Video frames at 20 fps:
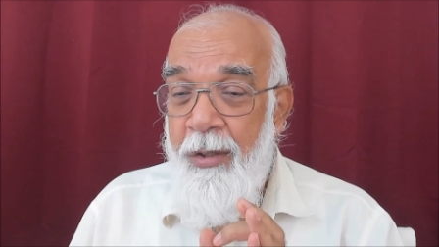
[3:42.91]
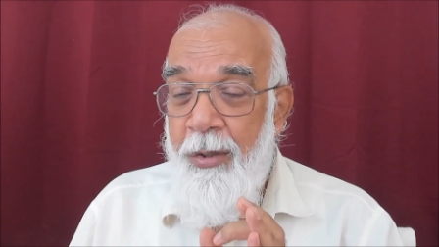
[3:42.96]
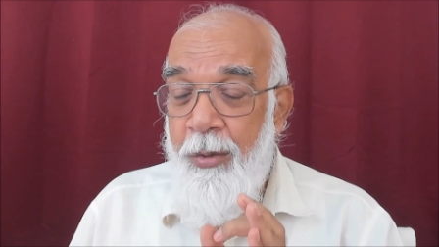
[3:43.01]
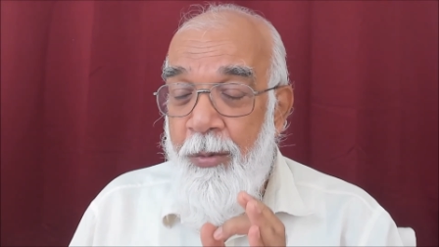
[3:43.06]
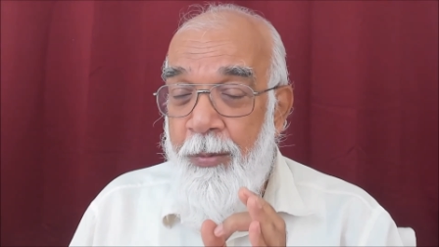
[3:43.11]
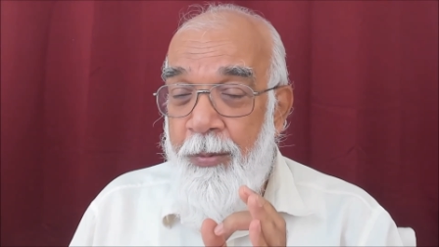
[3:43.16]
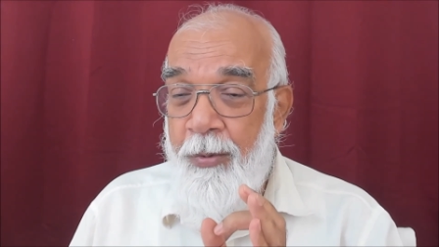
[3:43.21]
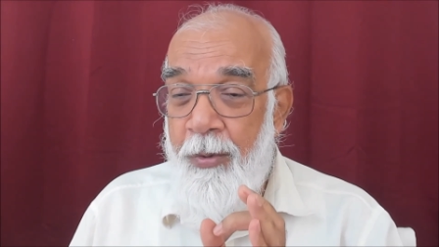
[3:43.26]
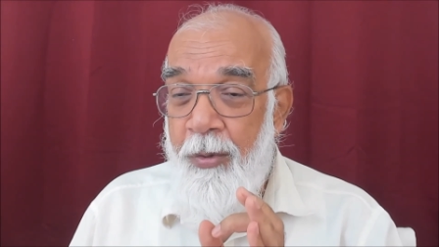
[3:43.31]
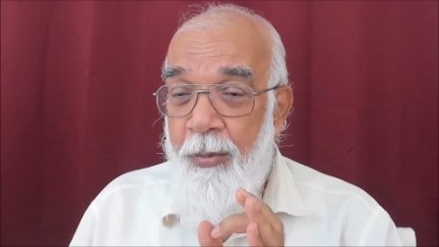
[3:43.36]

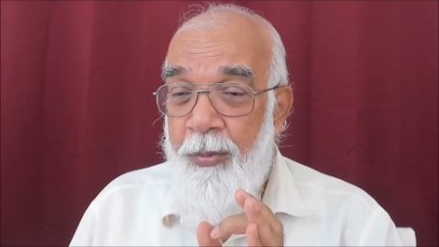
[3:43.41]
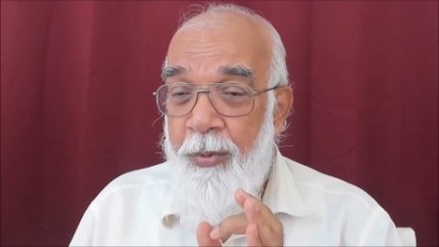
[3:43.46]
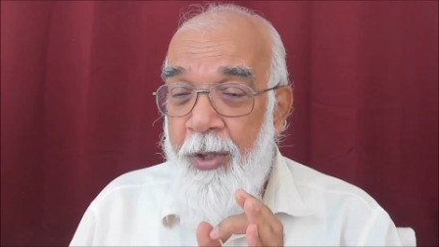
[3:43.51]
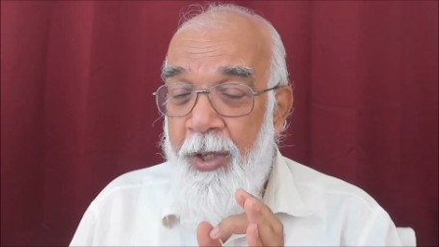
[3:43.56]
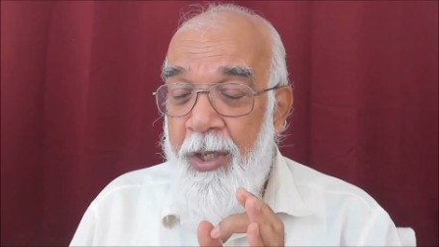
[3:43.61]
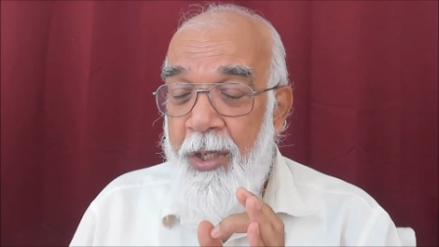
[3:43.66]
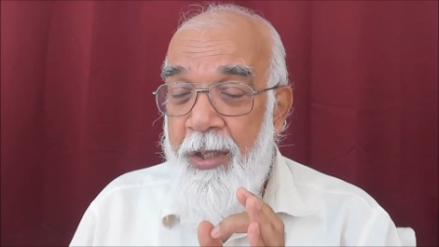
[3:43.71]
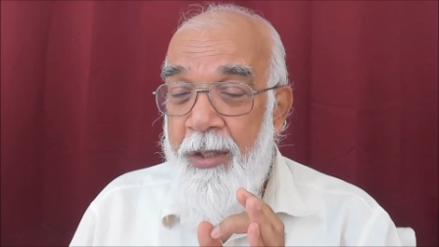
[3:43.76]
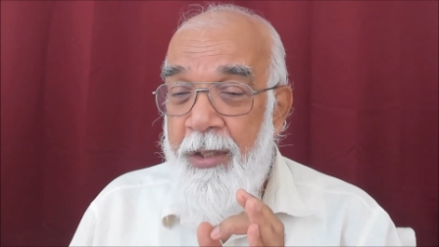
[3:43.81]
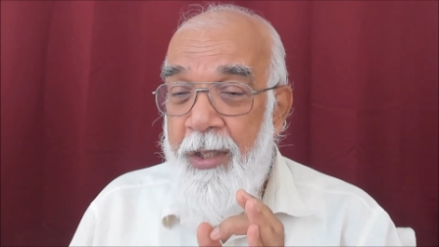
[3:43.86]
to
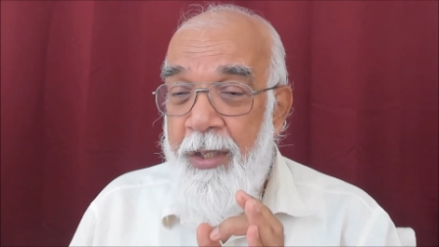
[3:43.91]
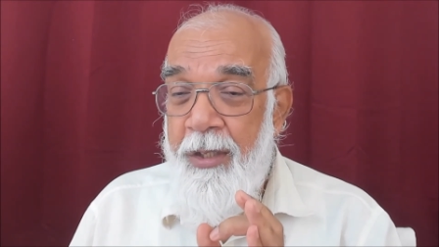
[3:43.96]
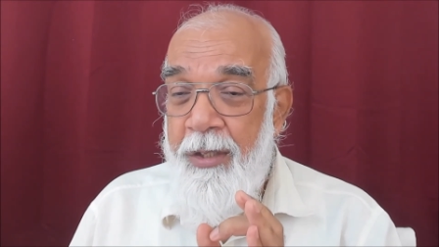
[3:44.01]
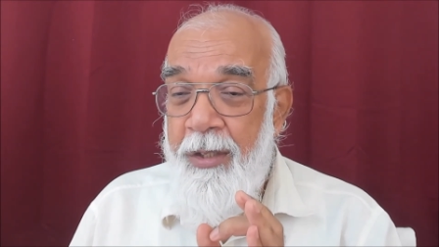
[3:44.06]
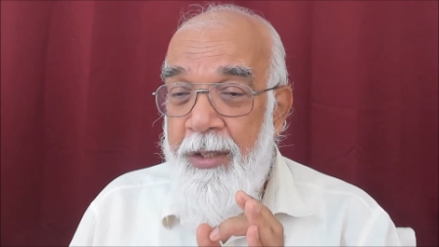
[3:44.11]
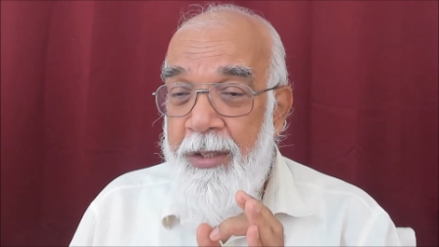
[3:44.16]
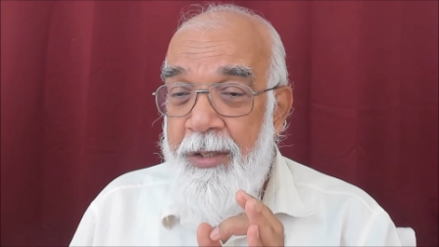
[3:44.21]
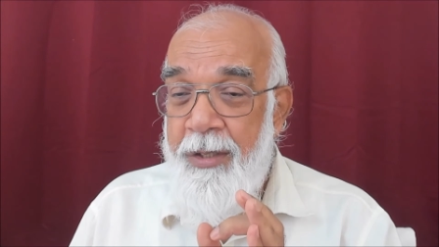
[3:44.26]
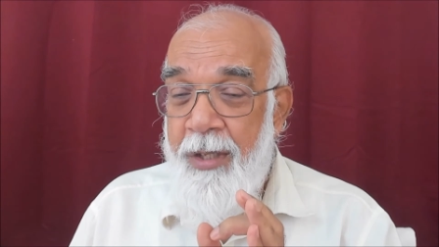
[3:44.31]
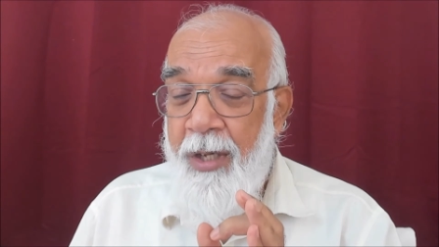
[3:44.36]
fulfilling that
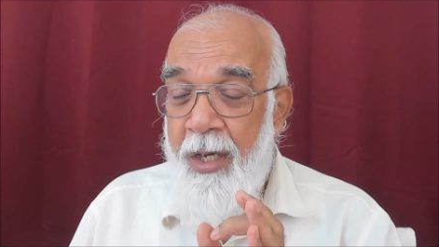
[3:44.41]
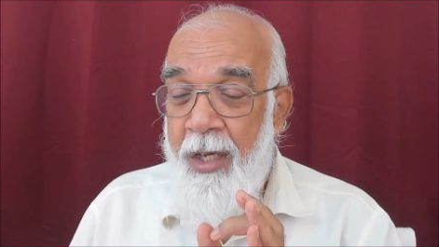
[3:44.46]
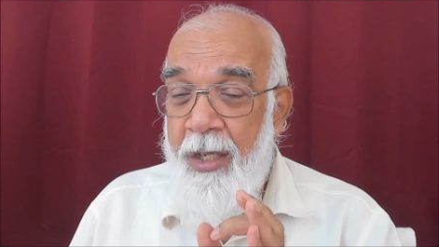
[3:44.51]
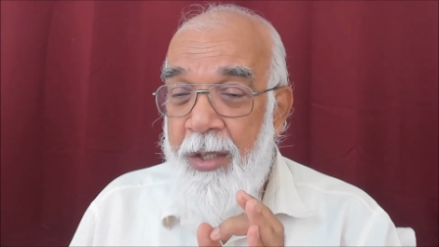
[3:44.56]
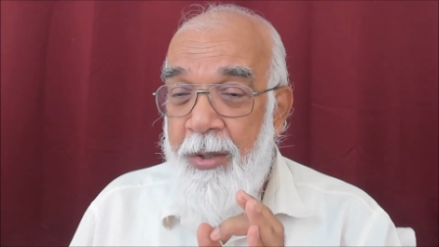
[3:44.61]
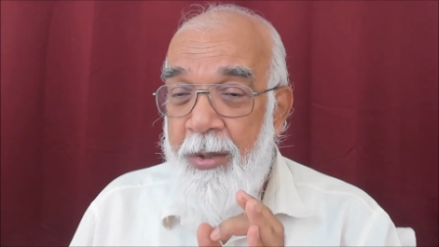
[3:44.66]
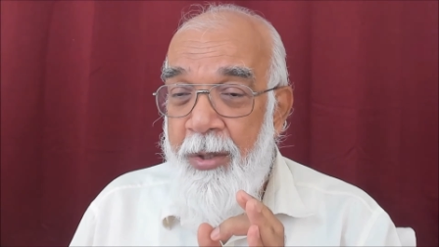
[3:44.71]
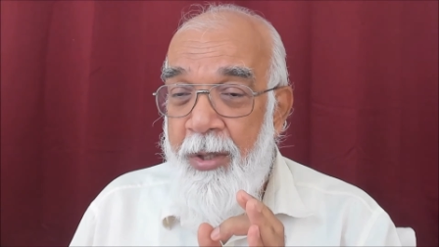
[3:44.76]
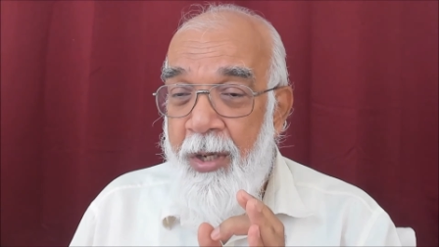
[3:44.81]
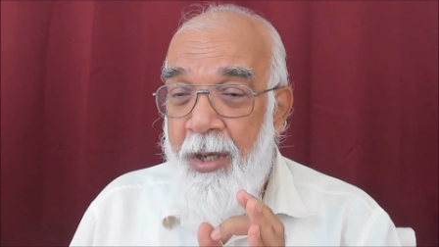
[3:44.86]
desire
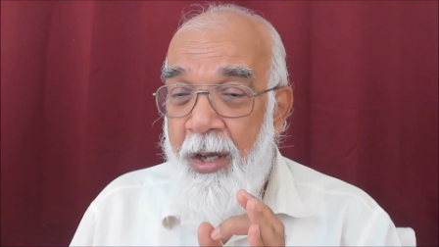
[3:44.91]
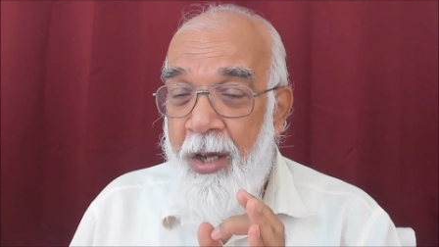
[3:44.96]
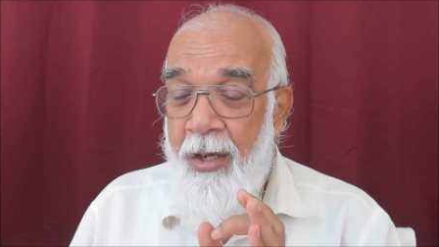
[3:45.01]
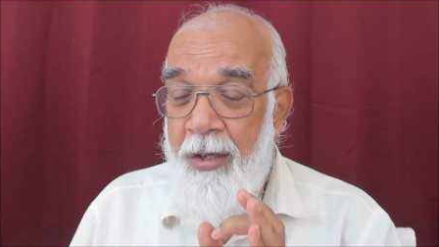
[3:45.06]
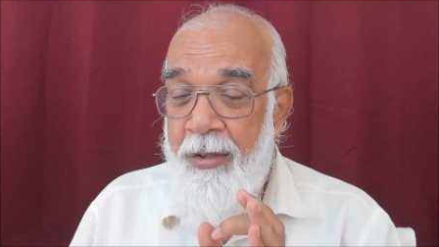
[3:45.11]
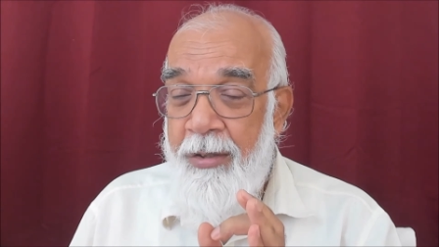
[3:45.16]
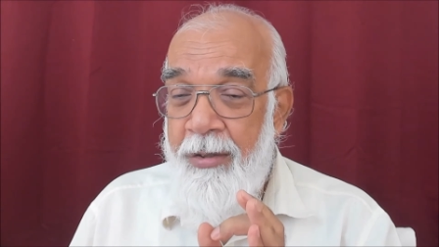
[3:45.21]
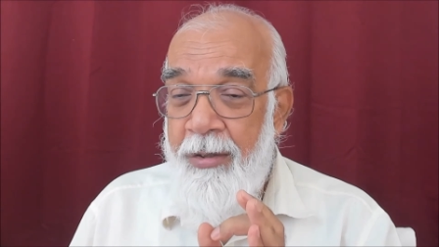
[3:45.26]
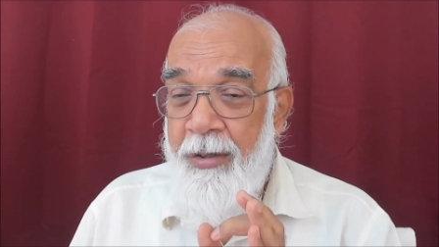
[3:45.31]
or not?